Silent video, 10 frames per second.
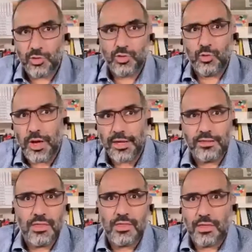were
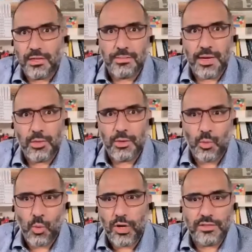trying to think about
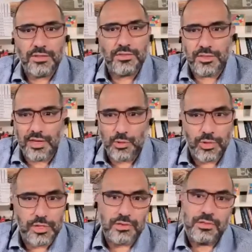what
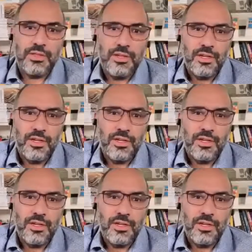distinguished